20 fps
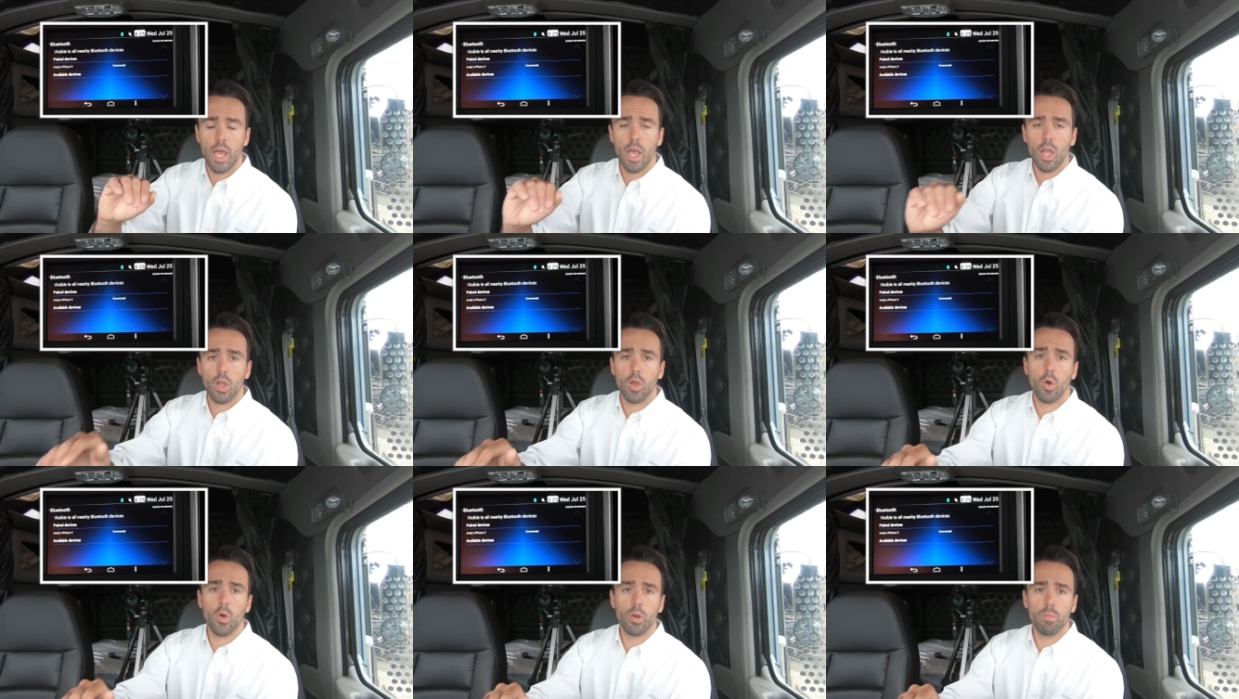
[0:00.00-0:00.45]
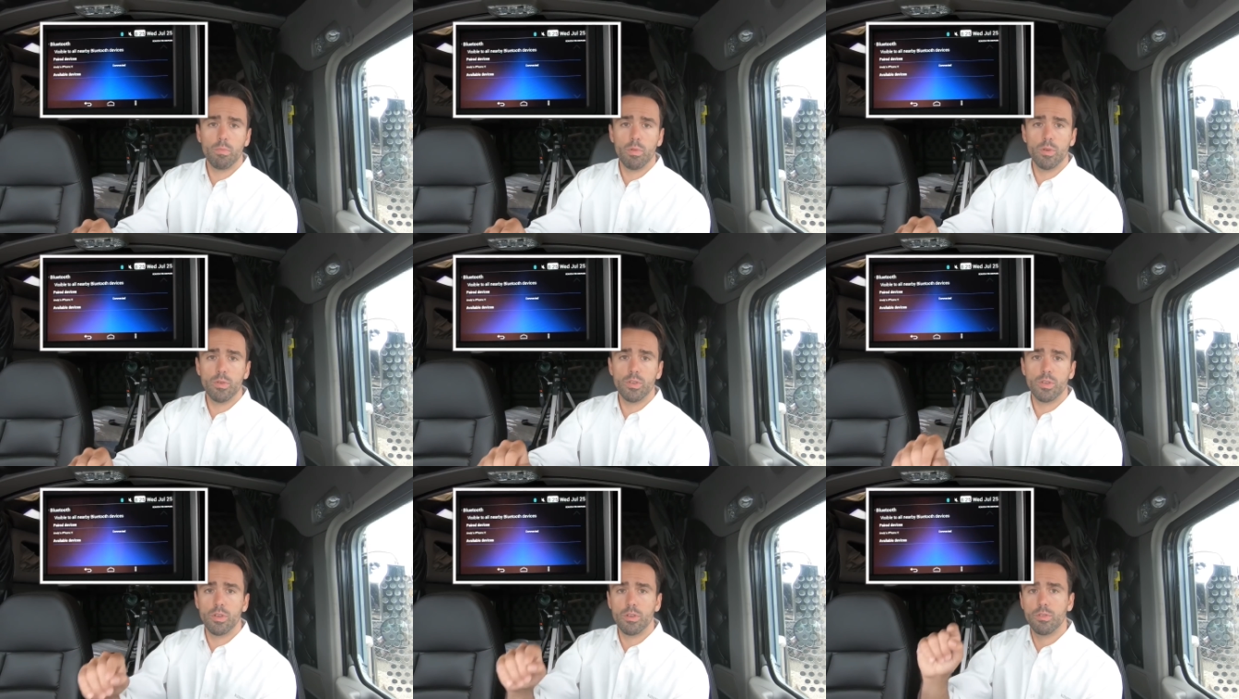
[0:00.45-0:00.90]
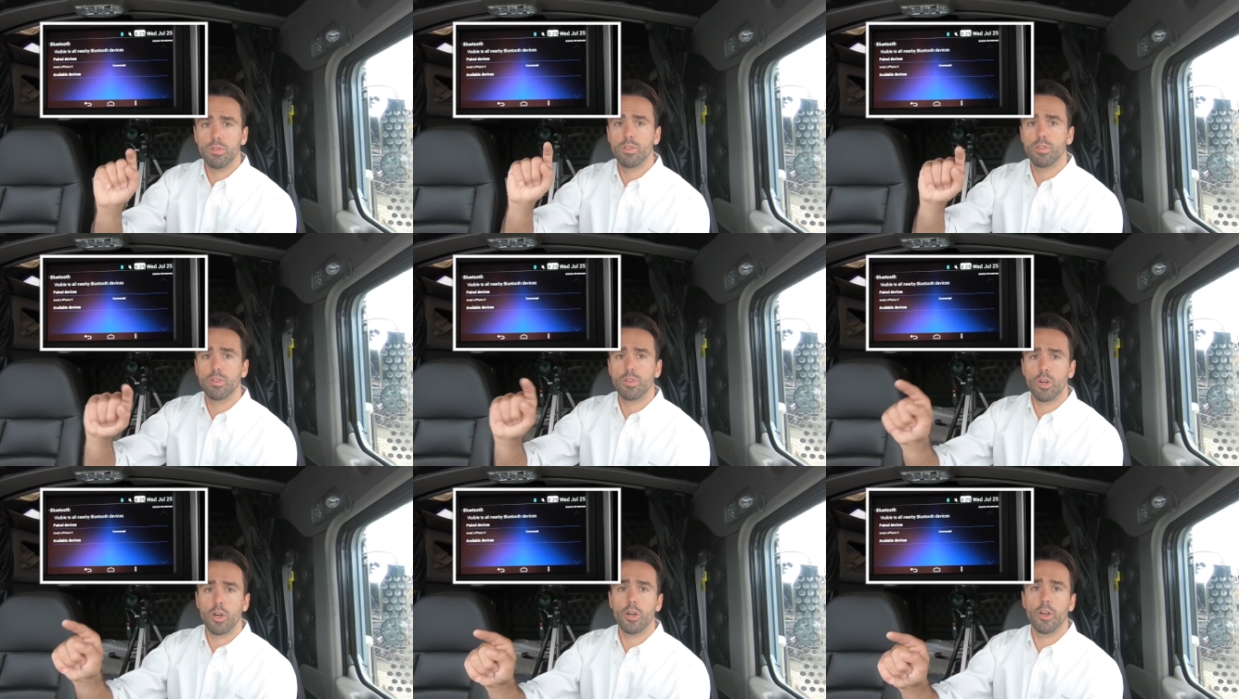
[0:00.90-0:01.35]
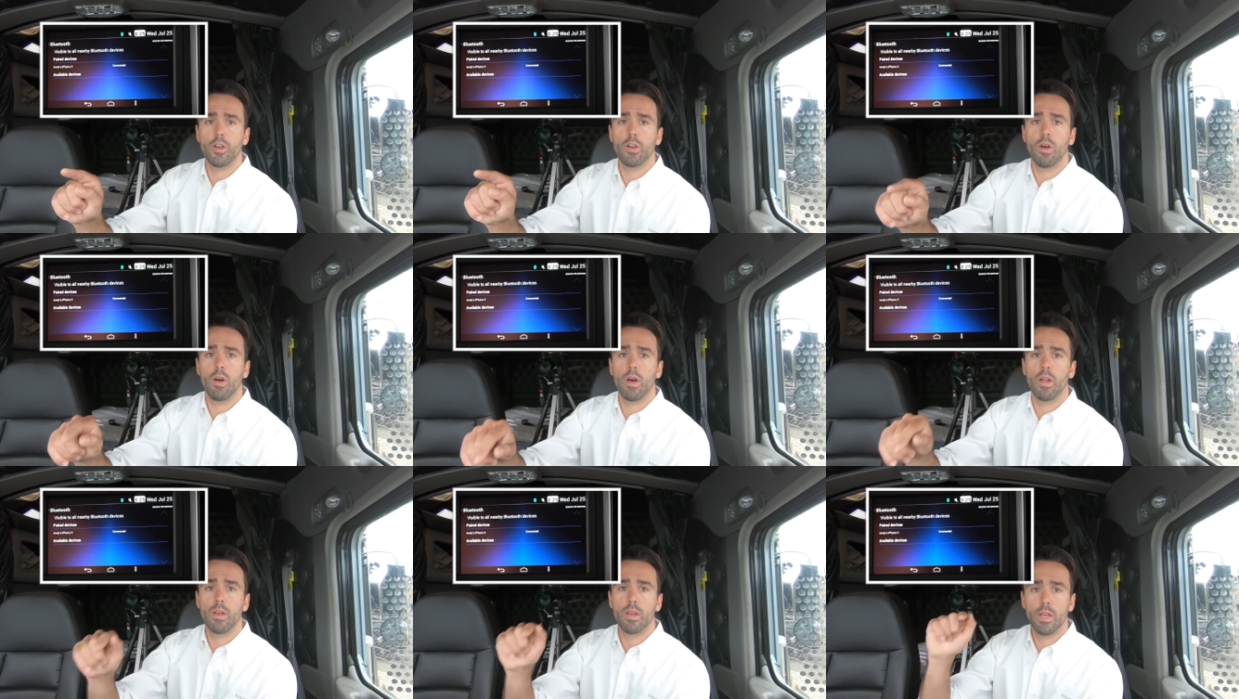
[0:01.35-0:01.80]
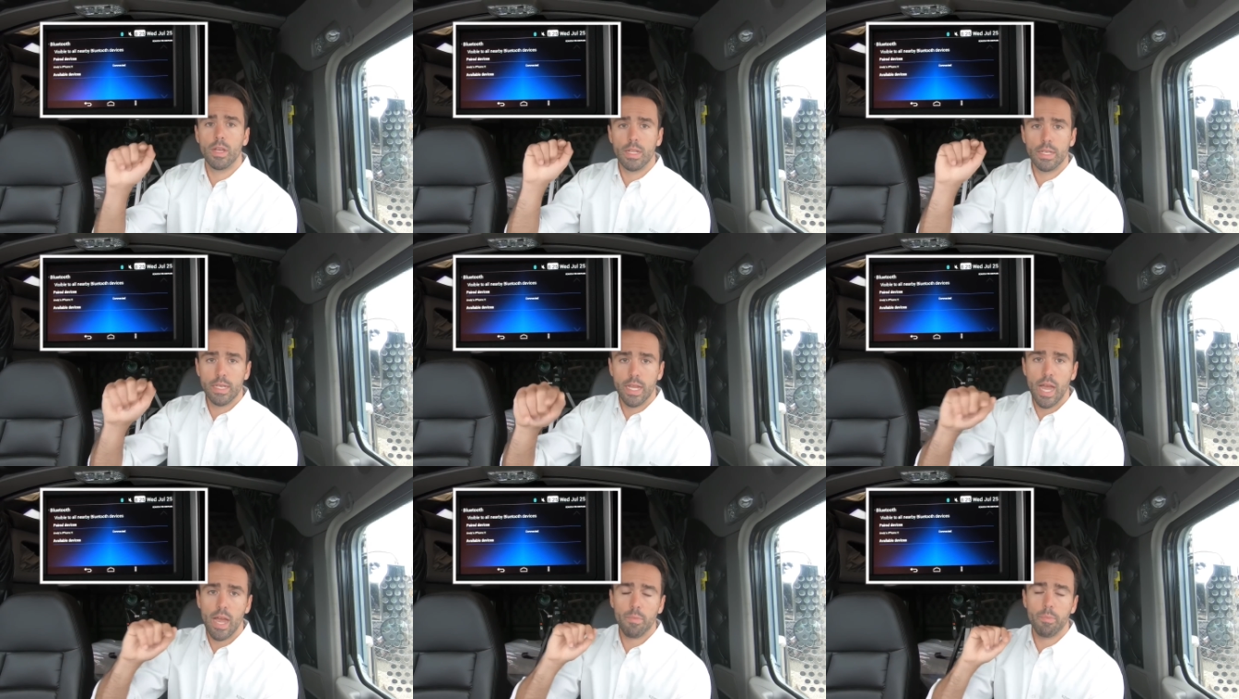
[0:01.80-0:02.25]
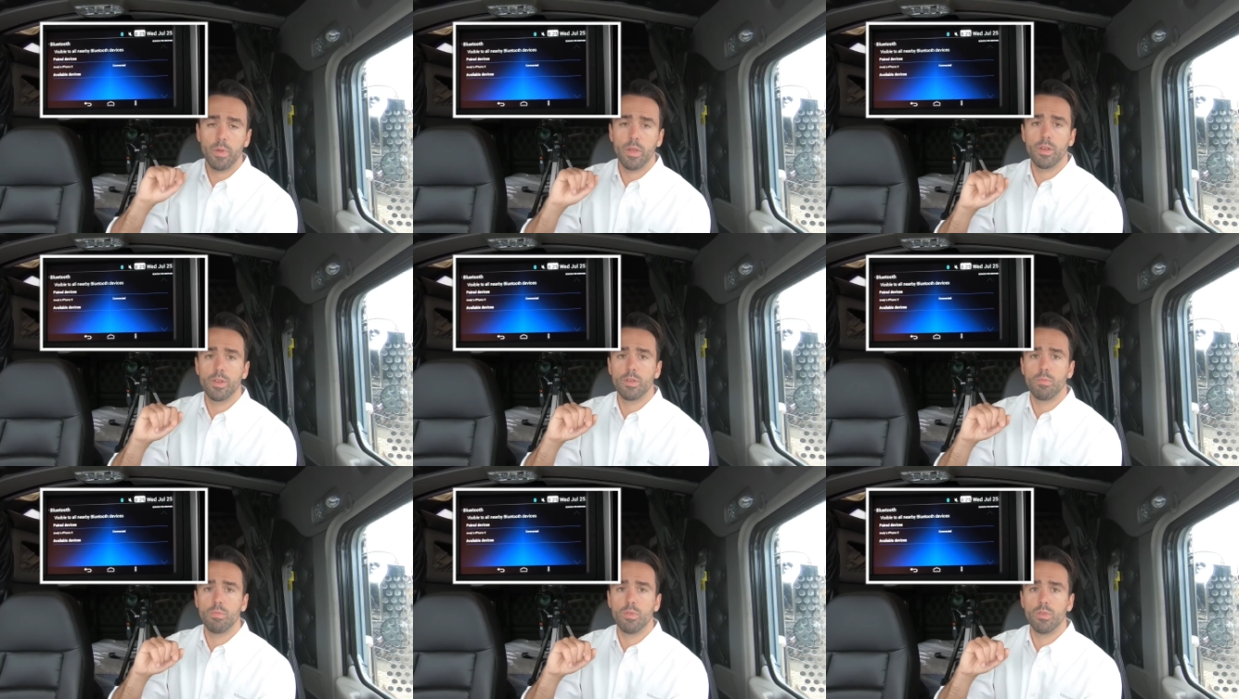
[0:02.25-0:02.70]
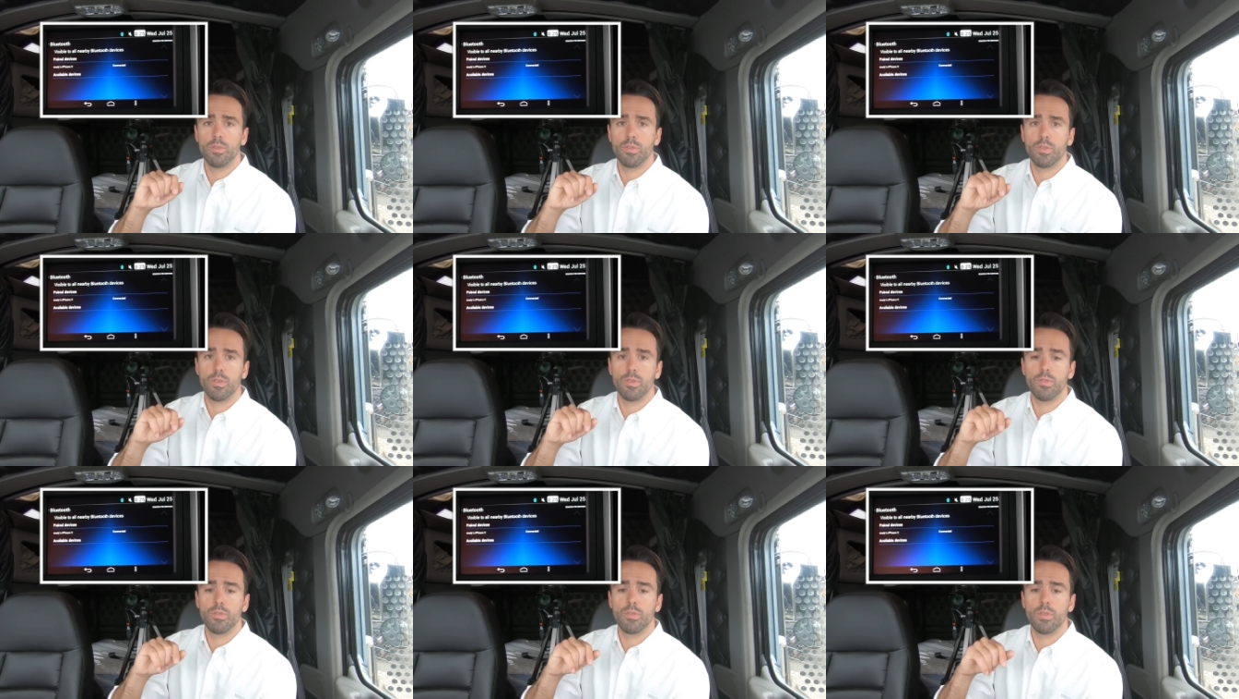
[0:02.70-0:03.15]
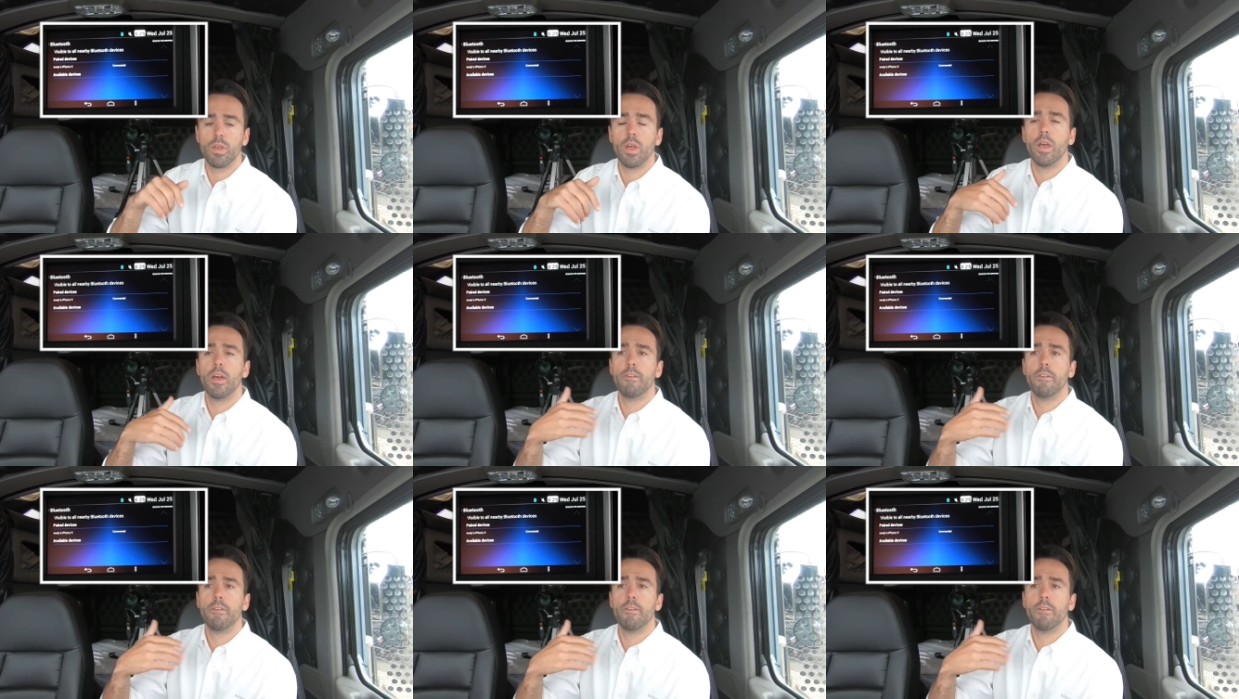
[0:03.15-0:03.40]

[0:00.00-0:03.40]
go to Bluetooth, turn it on, tap into Bluetooth,